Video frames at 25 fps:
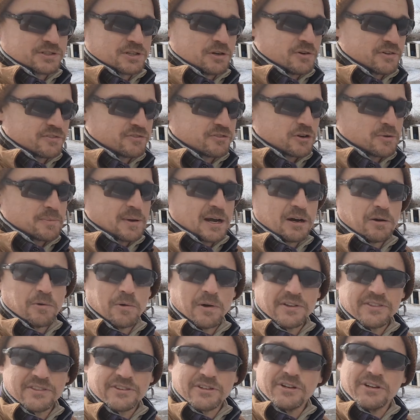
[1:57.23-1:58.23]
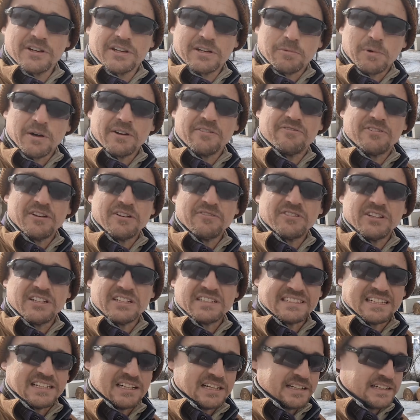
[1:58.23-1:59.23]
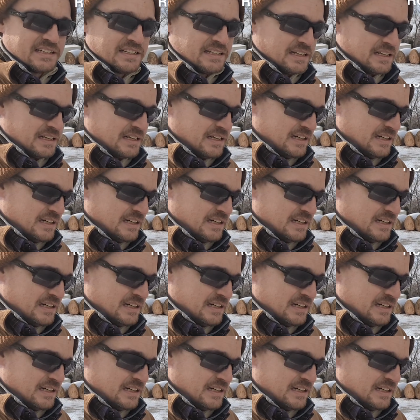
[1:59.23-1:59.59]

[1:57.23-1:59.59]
going for about 130 to 150 a ton.